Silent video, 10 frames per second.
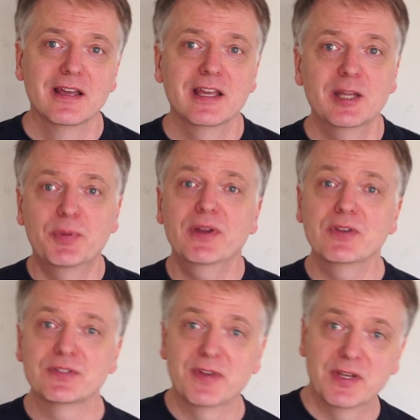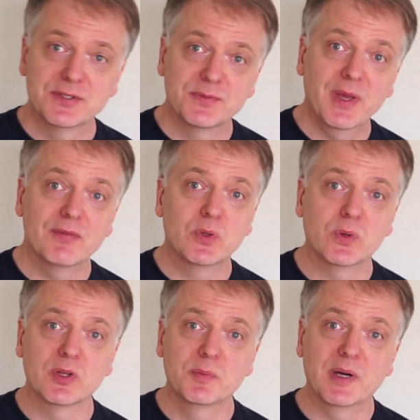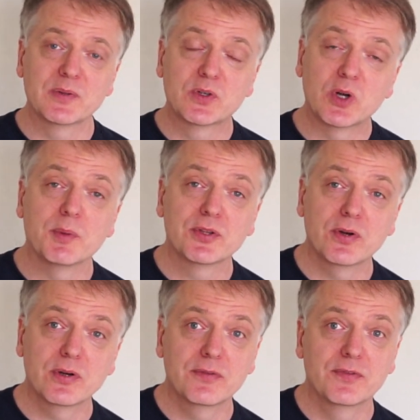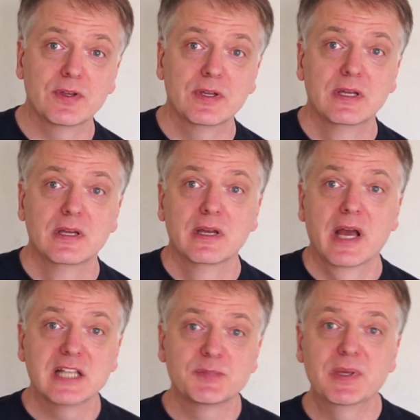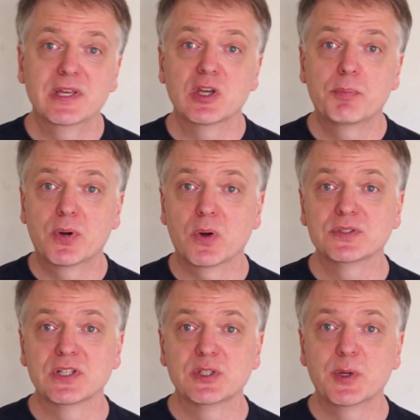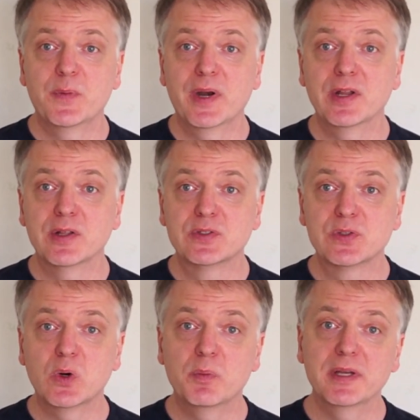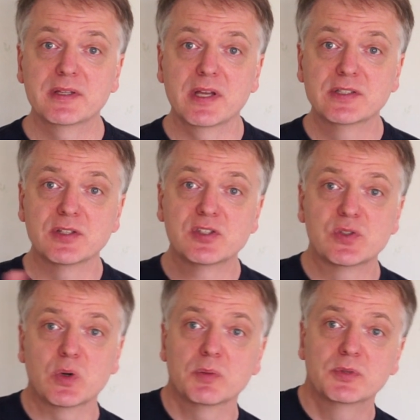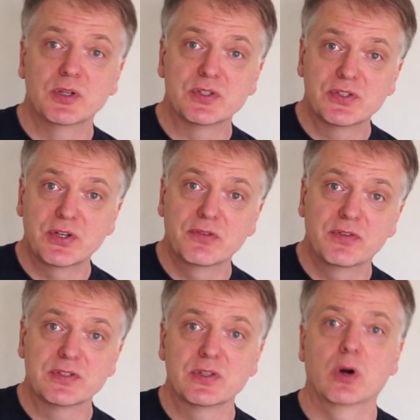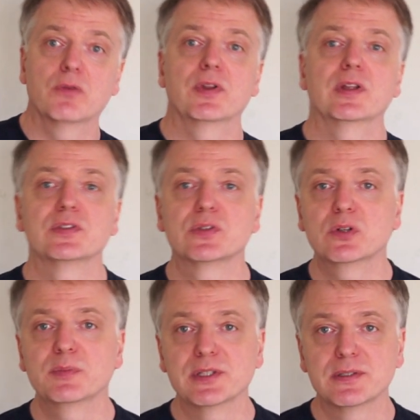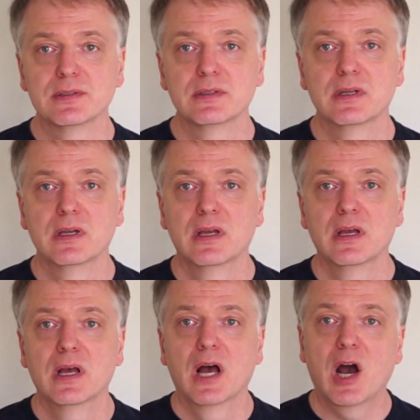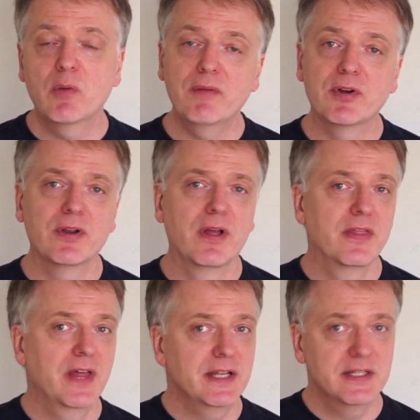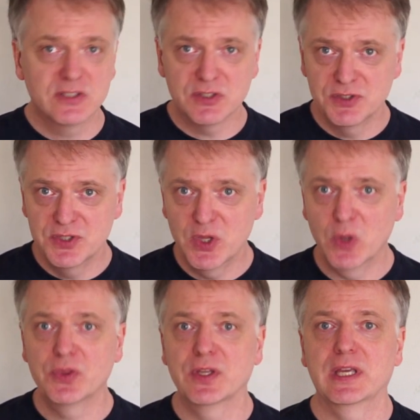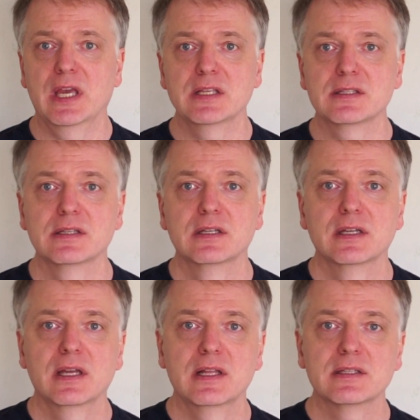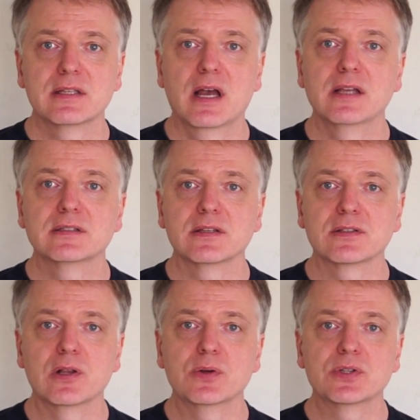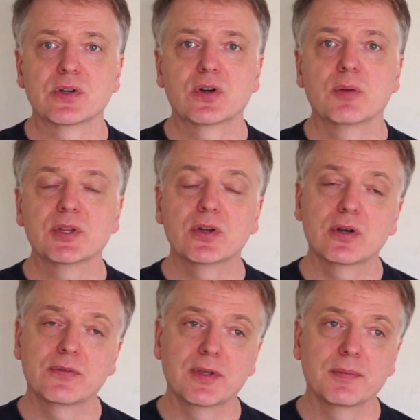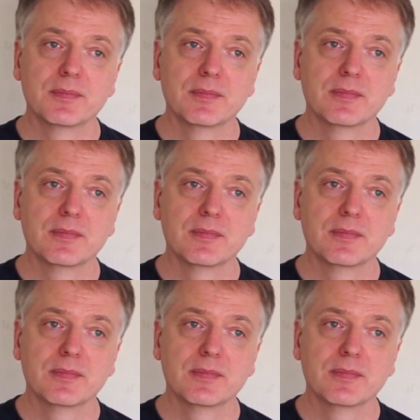In the previous videos, we have talked about chromatography as being a process where an adsorbate is adsorbed to the surface of an adsorbent. However, that is not the case in size exclusion chromatography.